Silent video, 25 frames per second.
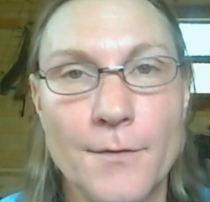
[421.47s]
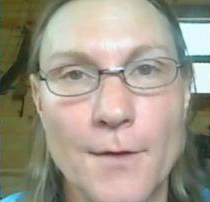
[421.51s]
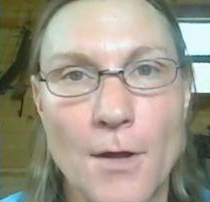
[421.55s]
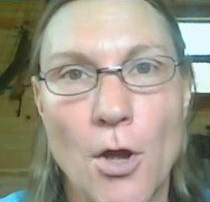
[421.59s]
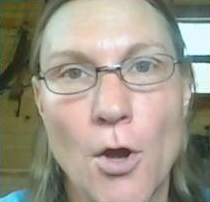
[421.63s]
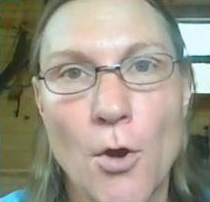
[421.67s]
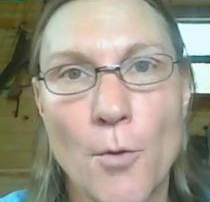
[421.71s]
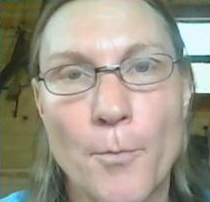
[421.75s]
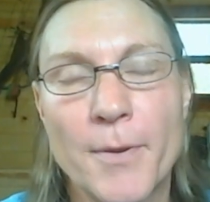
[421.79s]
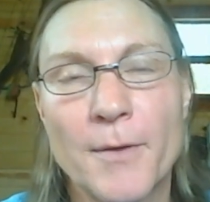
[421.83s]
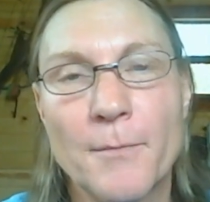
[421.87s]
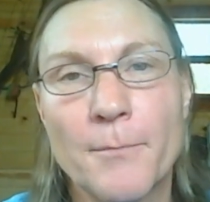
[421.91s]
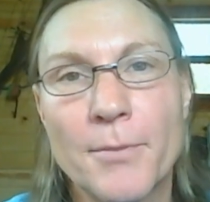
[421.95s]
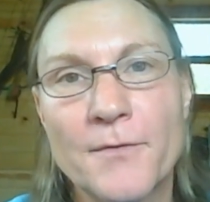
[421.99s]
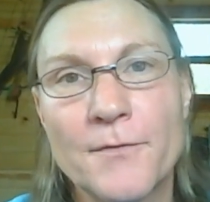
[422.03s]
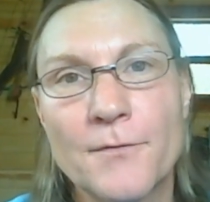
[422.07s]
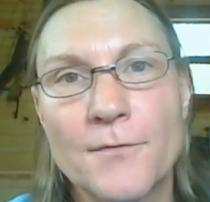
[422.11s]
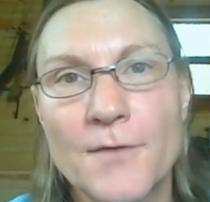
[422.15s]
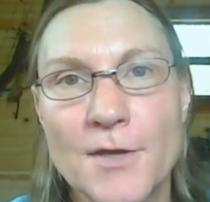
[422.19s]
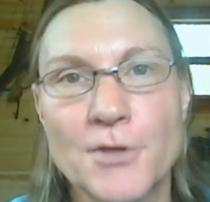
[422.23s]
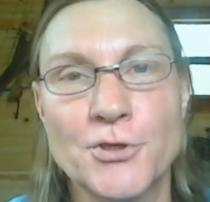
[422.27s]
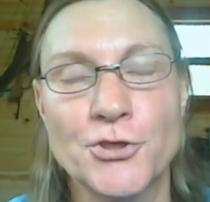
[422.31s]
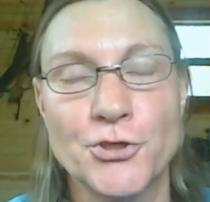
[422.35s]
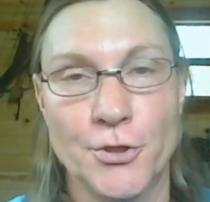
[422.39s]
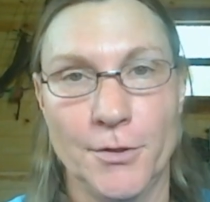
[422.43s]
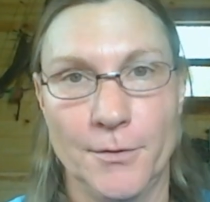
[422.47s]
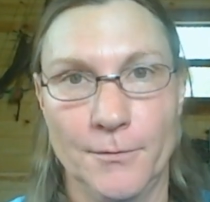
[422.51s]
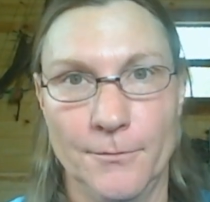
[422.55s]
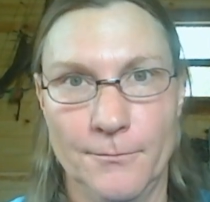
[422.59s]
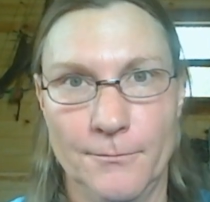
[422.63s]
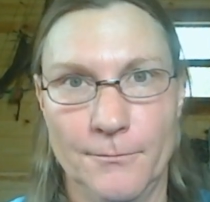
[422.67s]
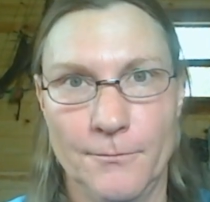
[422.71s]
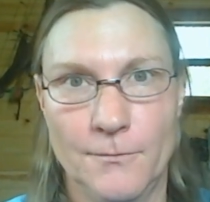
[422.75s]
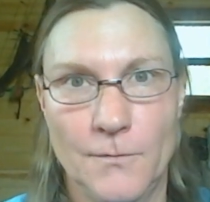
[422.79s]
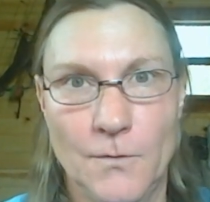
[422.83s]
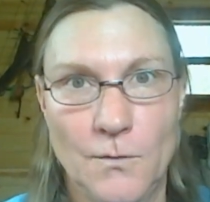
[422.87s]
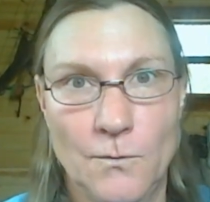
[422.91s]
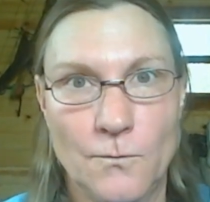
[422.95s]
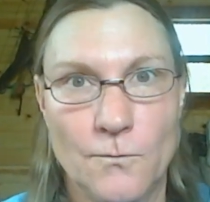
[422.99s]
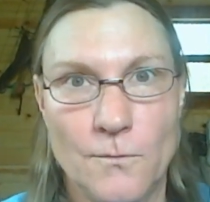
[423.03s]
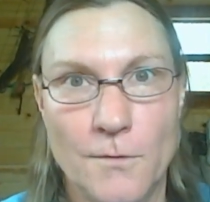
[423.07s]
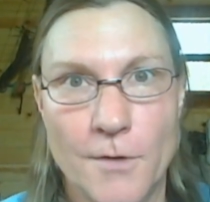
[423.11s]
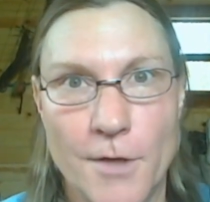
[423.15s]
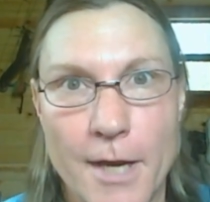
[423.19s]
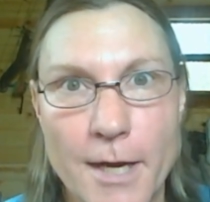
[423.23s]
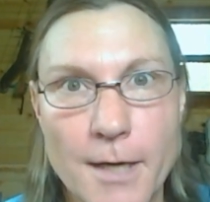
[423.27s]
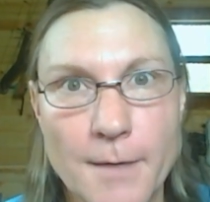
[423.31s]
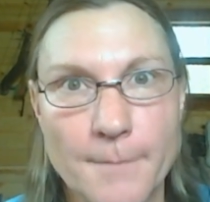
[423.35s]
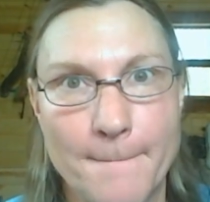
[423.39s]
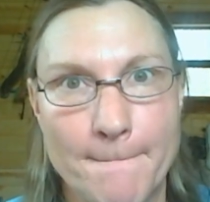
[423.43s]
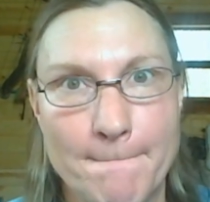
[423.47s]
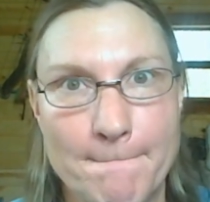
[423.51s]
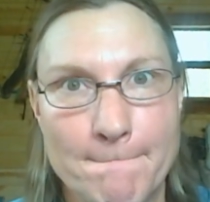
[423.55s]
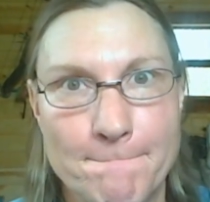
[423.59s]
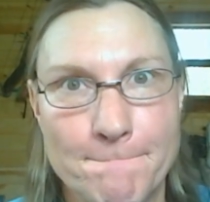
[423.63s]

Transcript: the open position, right?